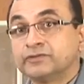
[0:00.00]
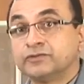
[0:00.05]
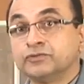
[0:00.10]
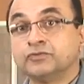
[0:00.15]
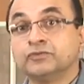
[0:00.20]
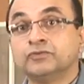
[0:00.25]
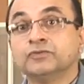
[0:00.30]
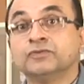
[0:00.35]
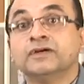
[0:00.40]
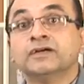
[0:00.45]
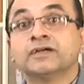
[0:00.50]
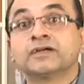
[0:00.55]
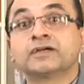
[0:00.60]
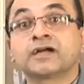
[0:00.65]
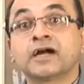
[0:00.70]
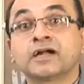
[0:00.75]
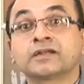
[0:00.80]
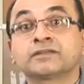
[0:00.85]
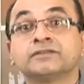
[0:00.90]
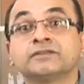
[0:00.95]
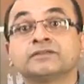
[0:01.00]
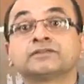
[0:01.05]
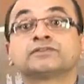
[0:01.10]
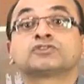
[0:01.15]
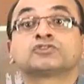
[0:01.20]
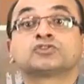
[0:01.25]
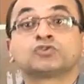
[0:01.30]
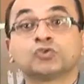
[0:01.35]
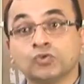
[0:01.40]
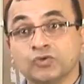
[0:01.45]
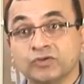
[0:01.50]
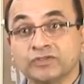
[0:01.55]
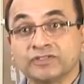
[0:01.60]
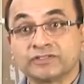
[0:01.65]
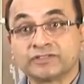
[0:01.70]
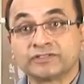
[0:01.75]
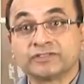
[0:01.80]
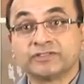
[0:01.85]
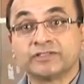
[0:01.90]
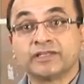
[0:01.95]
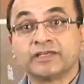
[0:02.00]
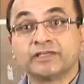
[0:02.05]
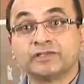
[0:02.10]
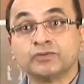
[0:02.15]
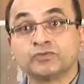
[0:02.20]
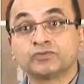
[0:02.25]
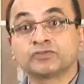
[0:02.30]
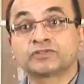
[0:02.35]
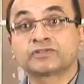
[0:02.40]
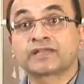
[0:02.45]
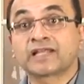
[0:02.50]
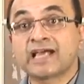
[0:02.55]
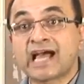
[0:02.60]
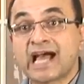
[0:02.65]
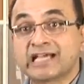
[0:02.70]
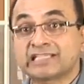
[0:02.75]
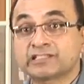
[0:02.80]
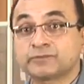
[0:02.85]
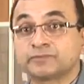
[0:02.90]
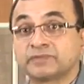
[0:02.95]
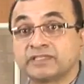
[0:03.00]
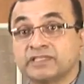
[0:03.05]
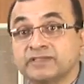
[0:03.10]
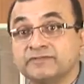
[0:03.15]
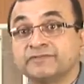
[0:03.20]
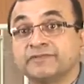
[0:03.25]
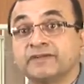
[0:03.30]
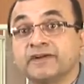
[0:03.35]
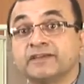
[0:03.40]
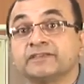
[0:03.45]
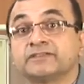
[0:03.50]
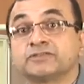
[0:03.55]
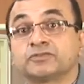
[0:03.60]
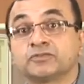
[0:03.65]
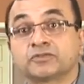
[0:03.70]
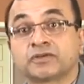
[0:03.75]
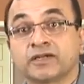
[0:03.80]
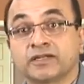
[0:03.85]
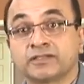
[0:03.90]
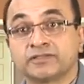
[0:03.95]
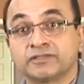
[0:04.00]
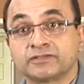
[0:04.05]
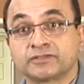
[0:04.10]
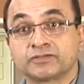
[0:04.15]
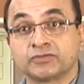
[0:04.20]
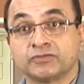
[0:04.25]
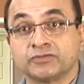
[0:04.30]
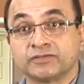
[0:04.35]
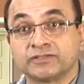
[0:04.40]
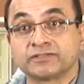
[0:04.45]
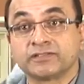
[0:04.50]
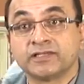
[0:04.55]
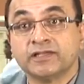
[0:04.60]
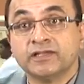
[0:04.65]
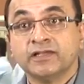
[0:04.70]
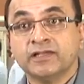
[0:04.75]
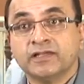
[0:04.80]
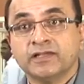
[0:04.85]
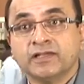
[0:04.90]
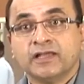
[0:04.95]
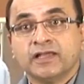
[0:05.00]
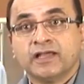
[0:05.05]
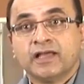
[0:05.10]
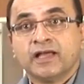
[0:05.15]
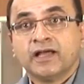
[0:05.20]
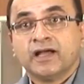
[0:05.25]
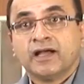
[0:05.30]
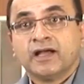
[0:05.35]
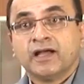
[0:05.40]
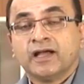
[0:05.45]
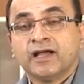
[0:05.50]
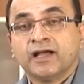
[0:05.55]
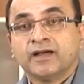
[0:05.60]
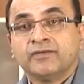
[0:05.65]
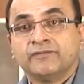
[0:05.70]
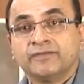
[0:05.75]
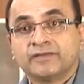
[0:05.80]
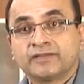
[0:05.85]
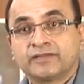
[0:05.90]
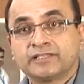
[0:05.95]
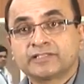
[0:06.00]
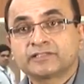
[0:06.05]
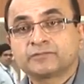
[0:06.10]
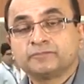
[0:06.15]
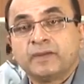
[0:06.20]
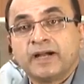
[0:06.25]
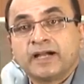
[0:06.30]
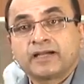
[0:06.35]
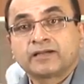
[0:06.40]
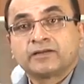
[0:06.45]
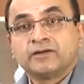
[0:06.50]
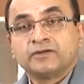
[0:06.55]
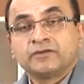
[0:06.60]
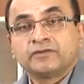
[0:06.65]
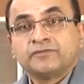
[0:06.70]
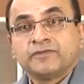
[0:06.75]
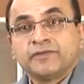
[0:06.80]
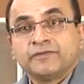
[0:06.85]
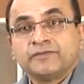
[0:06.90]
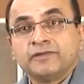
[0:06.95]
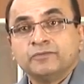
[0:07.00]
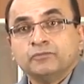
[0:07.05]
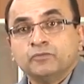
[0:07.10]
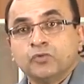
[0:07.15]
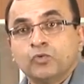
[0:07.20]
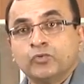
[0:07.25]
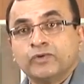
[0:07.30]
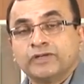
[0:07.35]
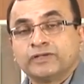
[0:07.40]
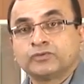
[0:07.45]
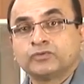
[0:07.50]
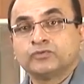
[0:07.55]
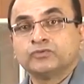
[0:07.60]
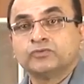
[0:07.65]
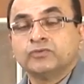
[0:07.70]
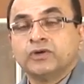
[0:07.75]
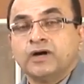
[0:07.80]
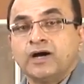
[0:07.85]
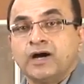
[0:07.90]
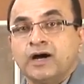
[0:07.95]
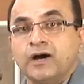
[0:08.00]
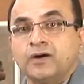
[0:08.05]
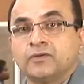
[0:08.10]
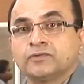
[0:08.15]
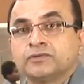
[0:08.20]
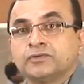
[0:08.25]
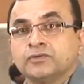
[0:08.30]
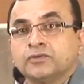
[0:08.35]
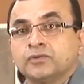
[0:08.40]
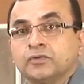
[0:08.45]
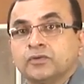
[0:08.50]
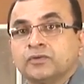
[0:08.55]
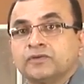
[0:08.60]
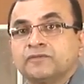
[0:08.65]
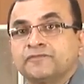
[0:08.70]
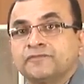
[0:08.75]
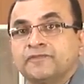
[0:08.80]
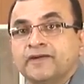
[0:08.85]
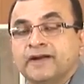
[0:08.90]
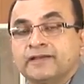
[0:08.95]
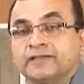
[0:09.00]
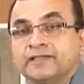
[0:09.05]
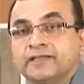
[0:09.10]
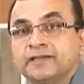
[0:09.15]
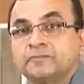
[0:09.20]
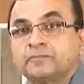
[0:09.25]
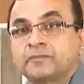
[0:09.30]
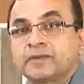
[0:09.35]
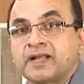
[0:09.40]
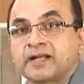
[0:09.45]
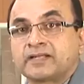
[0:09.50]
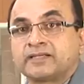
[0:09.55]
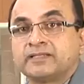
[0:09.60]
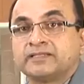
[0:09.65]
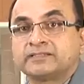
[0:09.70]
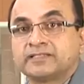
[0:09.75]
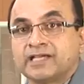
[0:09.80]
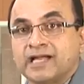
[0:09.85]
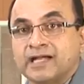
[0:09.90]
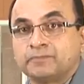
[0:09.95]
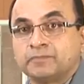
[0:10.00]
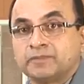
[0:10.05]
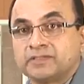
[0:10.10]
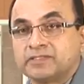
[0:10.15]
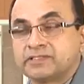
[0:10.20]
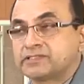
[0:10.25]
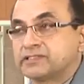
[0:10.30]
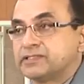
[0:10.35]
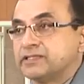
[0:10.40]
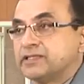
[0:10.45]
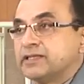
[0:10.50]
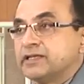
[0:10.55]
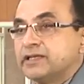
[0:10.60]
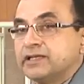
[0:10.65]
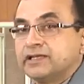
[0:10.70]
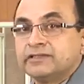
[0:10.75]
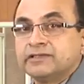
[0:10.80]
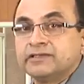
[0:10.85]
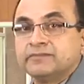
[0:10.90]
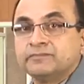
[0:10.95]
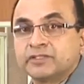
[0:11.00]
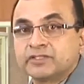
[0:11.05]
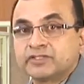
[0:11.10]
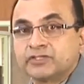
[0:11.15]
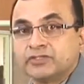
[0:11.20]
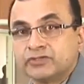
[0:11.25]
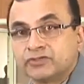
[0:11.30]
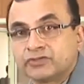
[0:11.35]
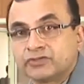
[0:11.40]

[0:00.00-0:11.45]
to cut the stones. They used rasps and files to cut the stones. With this background, we will move into how the whole filing practice happens in a machine